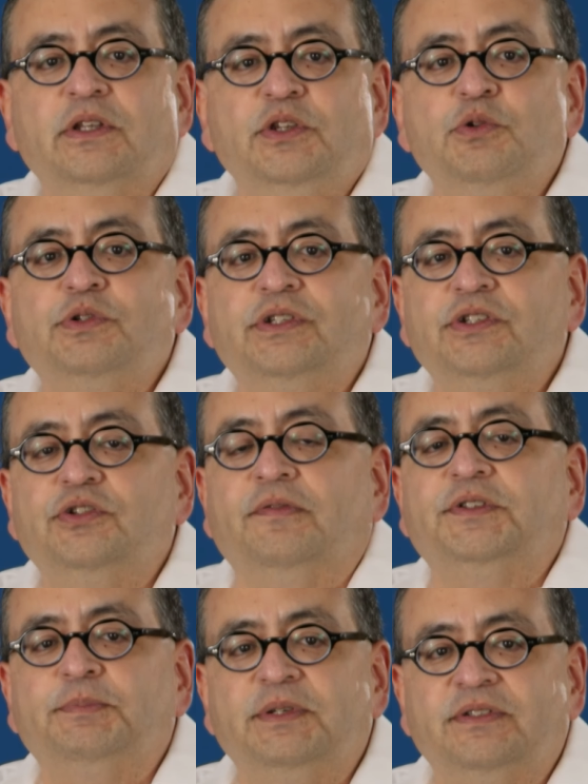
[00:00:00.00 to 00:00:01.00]
the usage
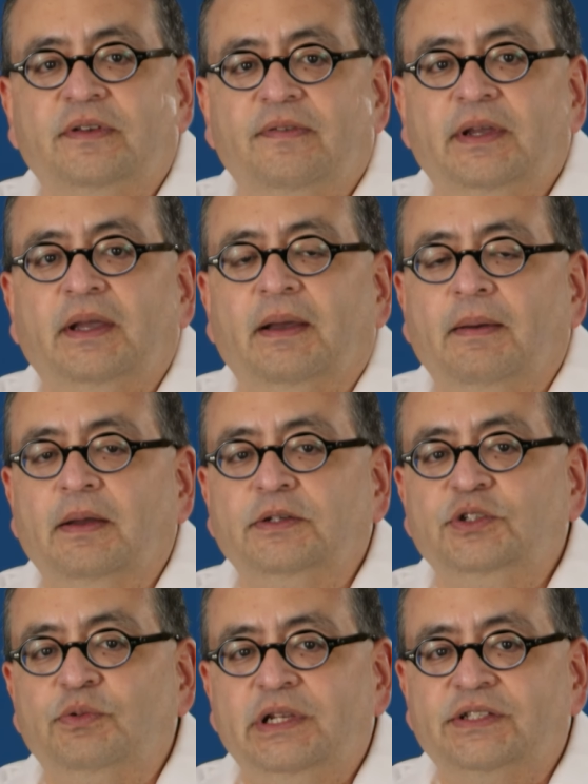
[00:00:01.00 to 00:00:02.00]
of specific
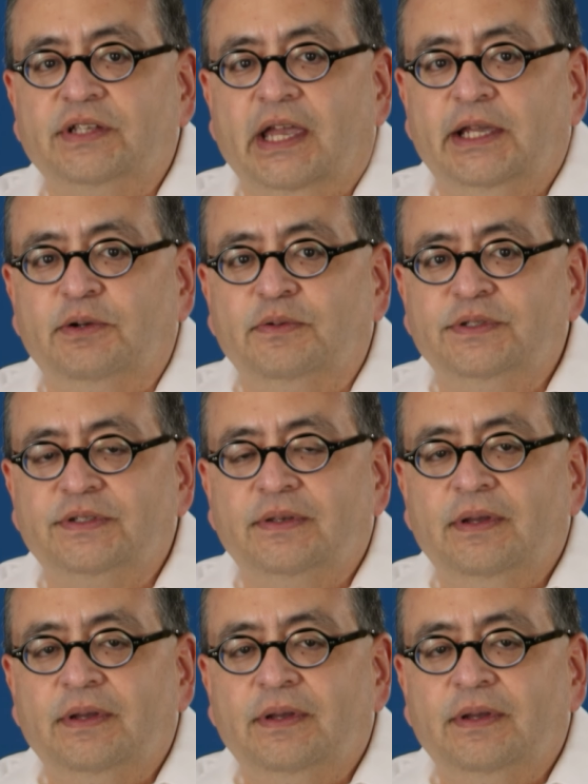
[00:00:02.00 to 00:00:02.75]
duty cycles